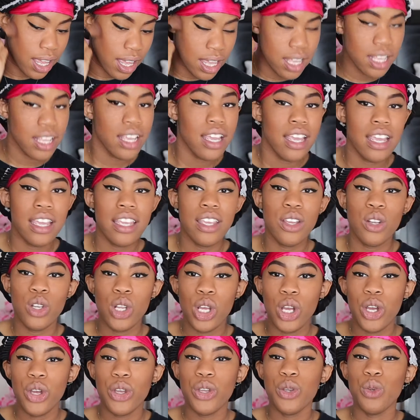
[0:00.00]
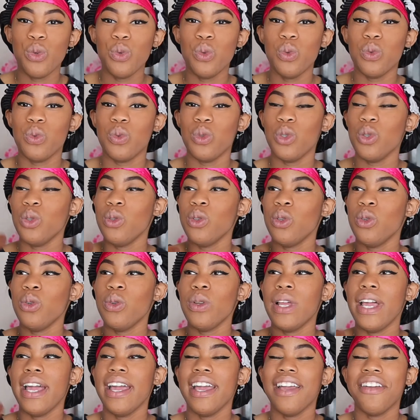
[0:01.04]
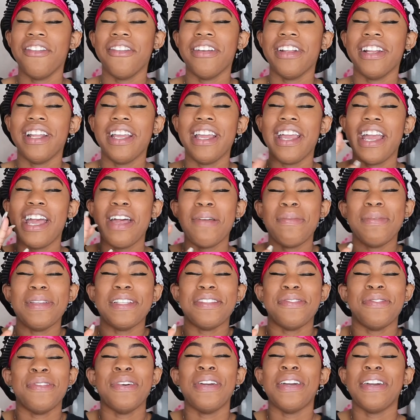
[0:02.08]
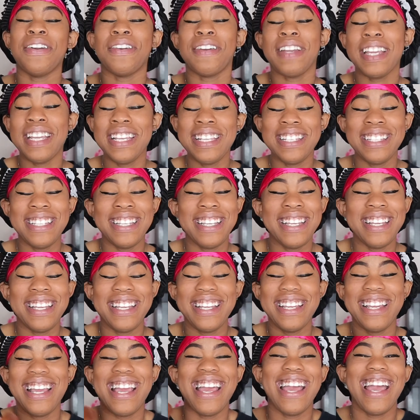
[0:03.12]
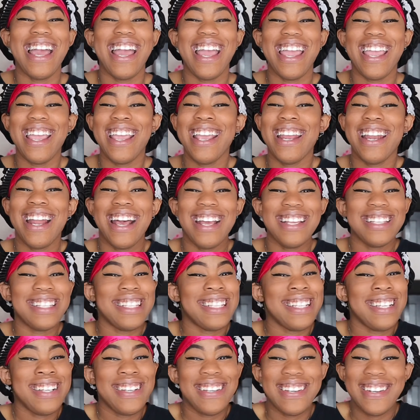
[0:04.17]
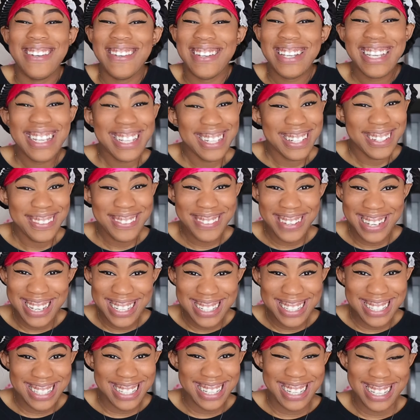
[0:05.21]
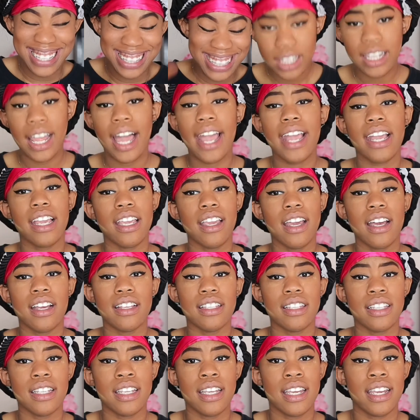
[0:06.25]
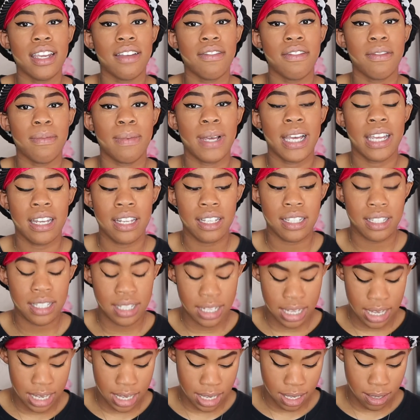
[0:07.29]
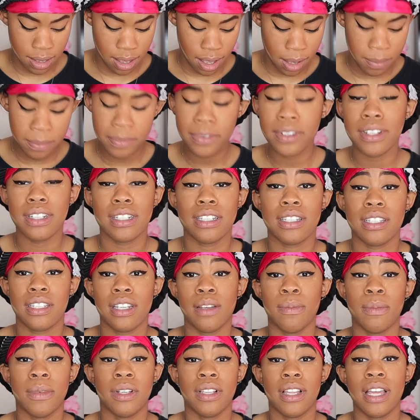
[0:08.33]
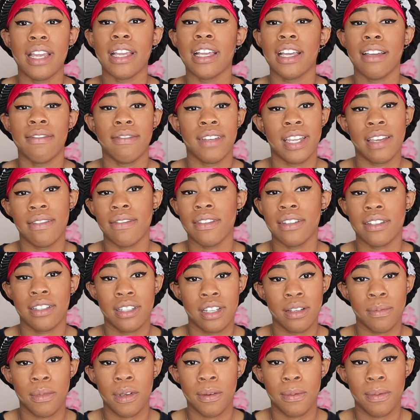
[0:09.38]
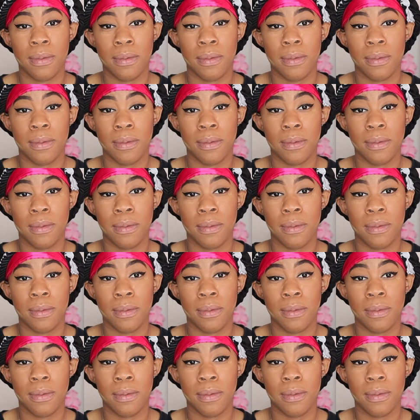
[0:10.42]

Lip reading: And then, you know, you do that, everything happens for a reason, and I still don't get the reason. Like y'all see everybody say, I'm finna summer like I've never summered